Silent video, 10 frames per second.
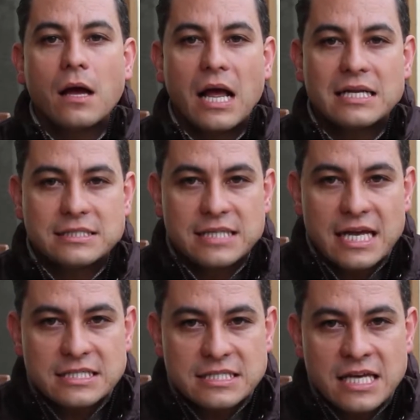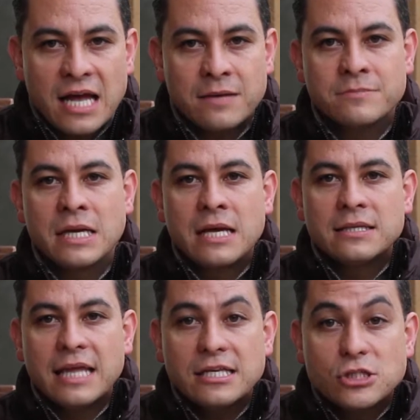At that time,
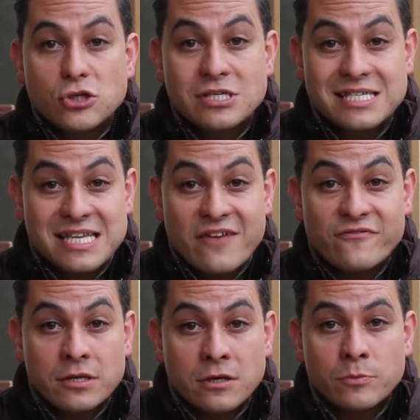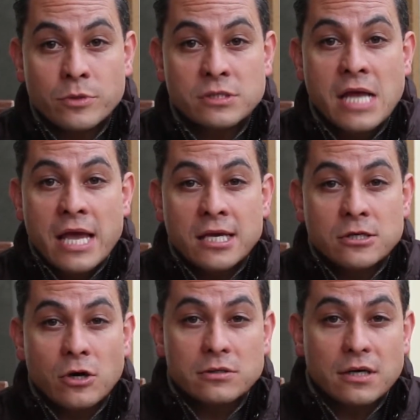they chose 7 numbers
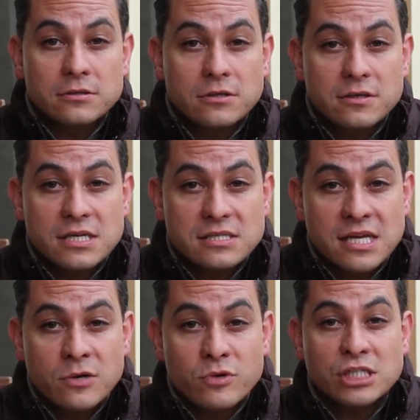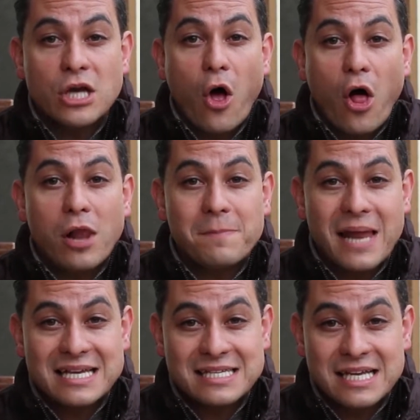in order to distinguish all
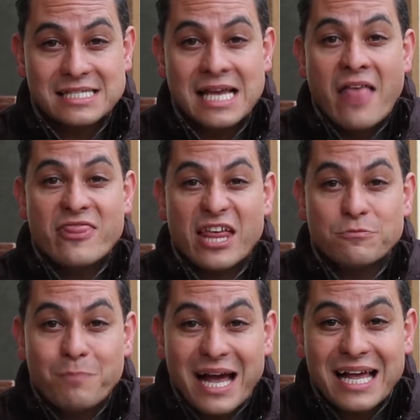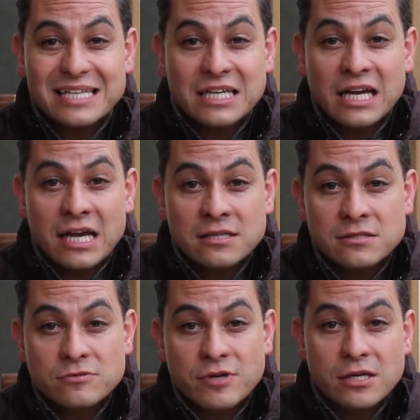plastics that packaging
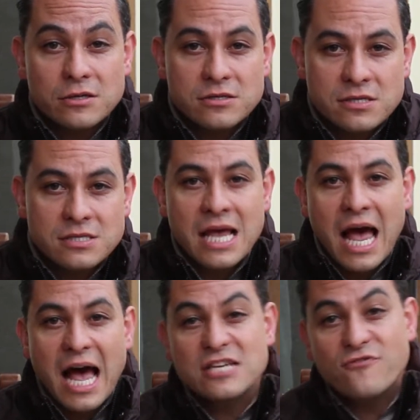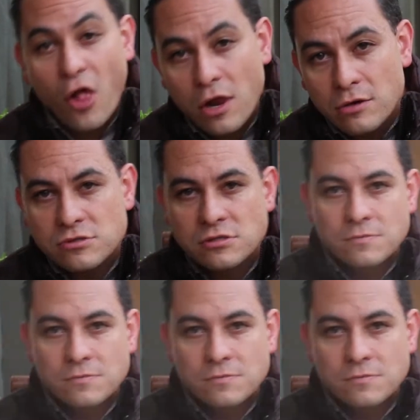industry uses as follows.